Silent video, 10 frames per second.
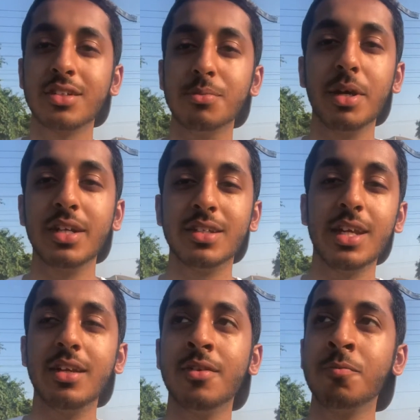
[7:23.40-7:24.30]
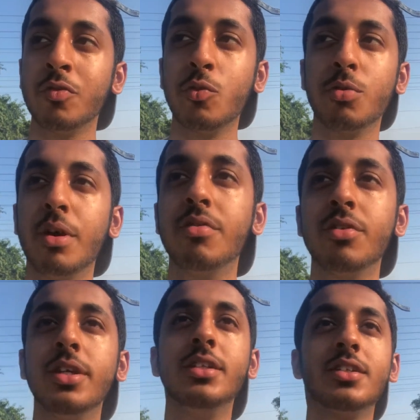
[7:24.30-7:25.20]
to meditate with my
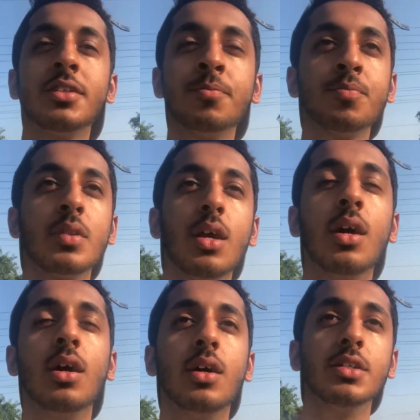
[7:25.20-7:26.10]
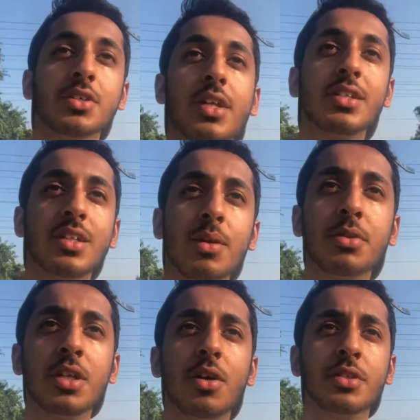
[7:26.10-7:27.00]
friends. So that's the type
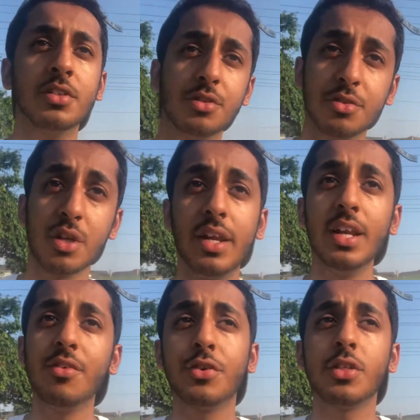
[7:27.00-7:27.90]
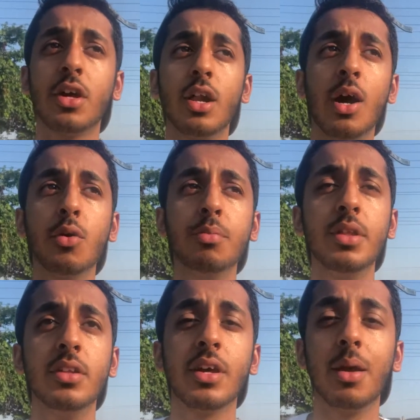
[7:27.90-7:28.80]
of shit I was into. So I never thought I would
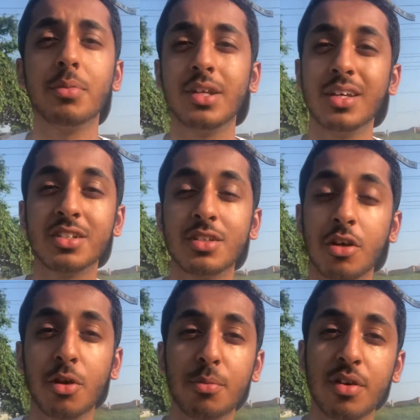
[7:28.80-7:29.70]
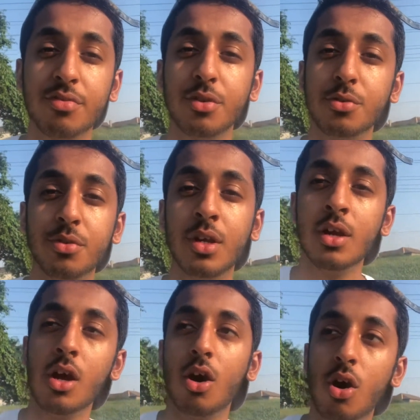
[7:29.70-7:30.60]
be the type to get stuck on my phone
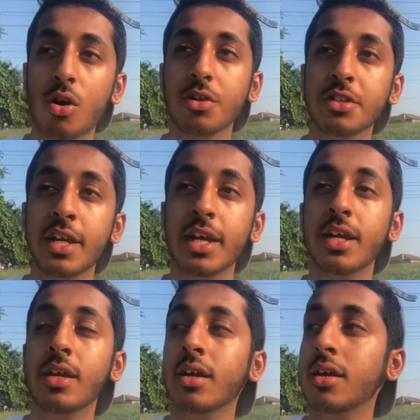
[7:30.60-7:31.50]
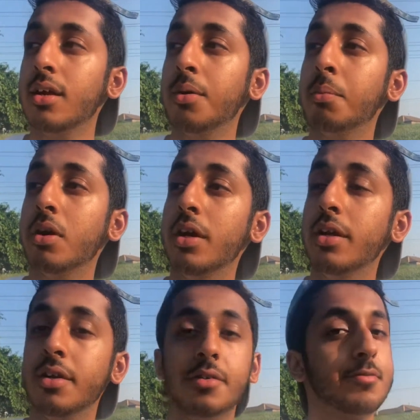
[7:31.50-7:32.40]
all day, but
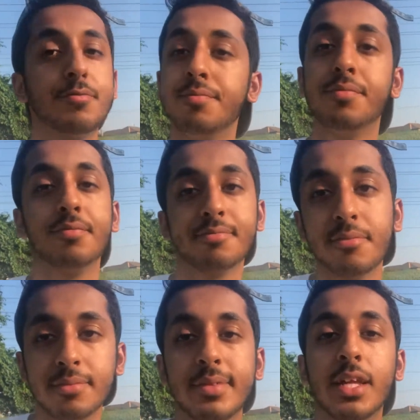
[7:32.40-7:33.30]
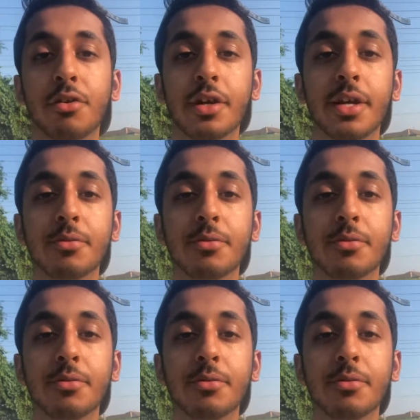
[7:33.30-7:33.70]
here I